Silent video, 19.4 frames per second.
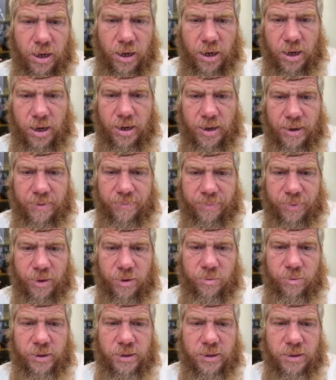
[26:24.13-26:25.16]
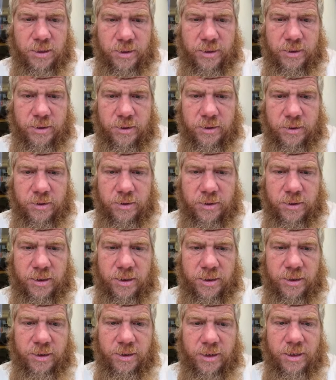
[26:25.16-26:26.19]
um, weed's legal
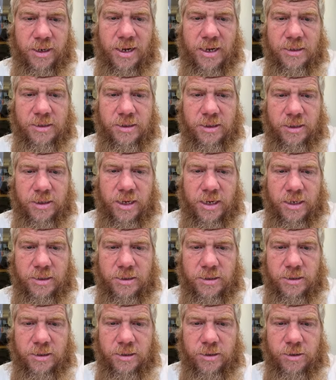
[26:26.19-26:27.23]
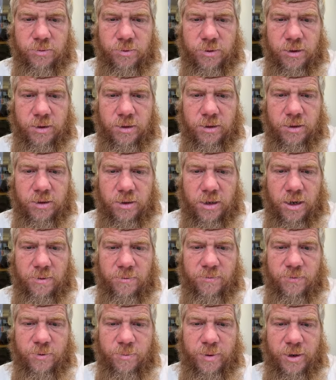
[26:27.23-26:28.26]
here in Alaska. Yes, it's one of the
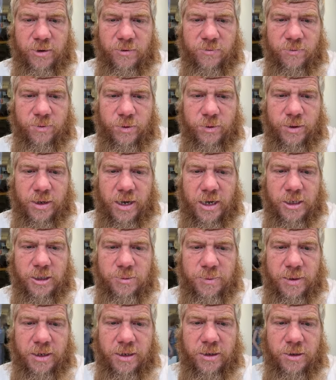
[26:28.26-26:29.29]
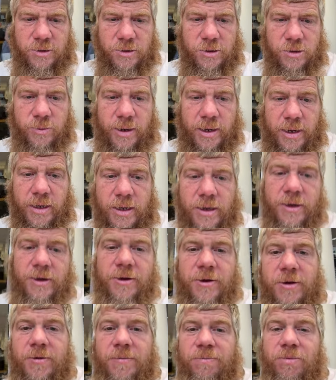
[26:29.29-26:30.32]
um, forbidden fruit aspect goes away.
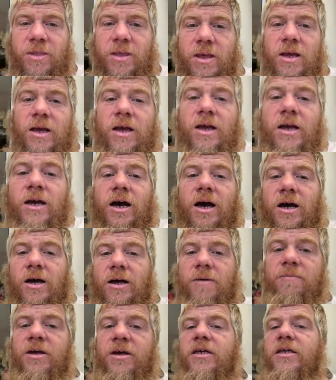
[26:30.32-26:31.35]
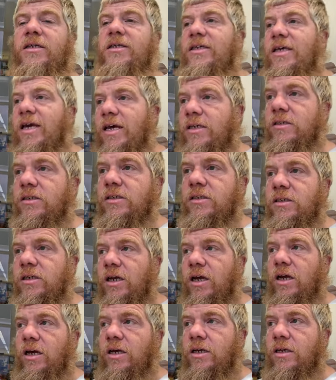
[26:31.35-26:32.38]
Um, yes,
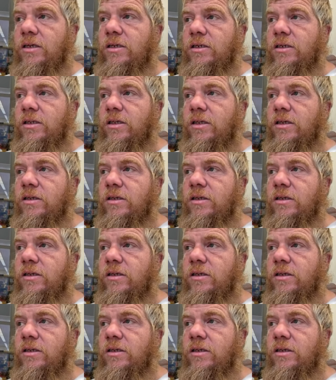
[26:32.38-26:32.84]
uh,